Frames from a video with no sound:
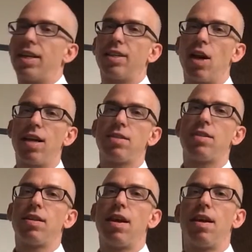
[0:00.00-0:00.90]
that
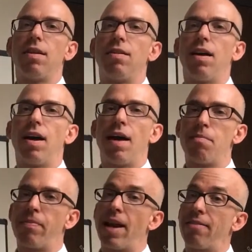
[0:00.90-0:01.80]
costs
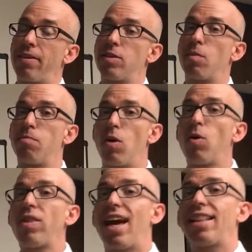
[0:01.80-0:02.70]
and benefits are
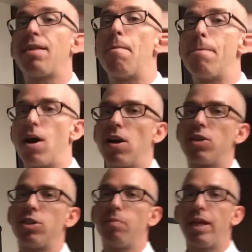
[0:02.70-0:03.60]
both at the
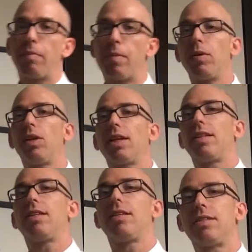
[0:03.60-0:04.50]
margin, meaning people look
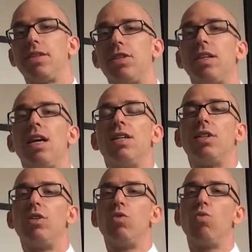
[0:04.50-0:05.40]
at the decision
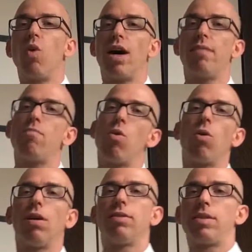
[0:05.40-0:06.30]
to do one
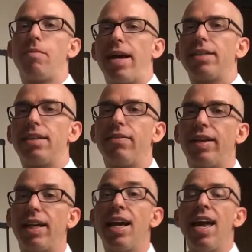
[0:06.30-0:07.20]
more of some
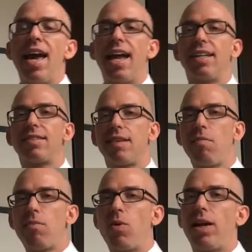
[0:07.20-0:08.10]
activity. And at
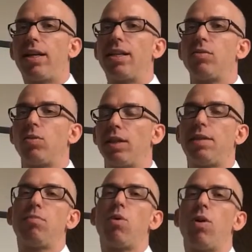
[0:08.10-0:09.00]
some point, it's
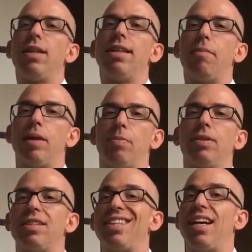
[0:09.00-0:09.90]
really important that
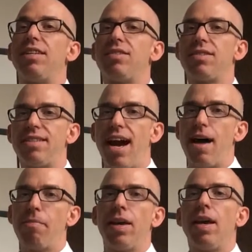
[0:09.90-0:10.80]
people decide to
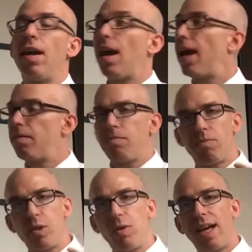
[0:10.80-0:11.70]
stop. And
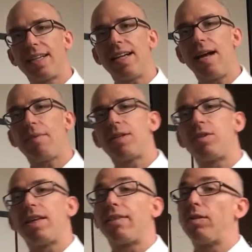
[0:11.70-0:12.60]
so in economics,
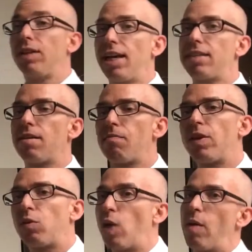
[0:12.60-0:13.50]
you think if you like
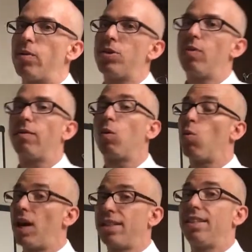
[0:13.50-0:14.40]
something, why would you ever
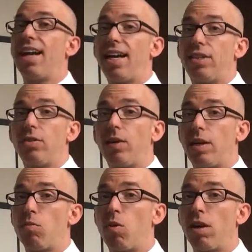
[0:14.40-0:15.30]
want to not do
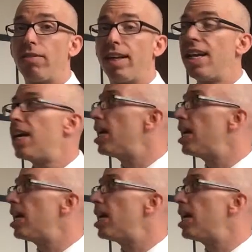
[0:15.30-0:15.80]
any more of it?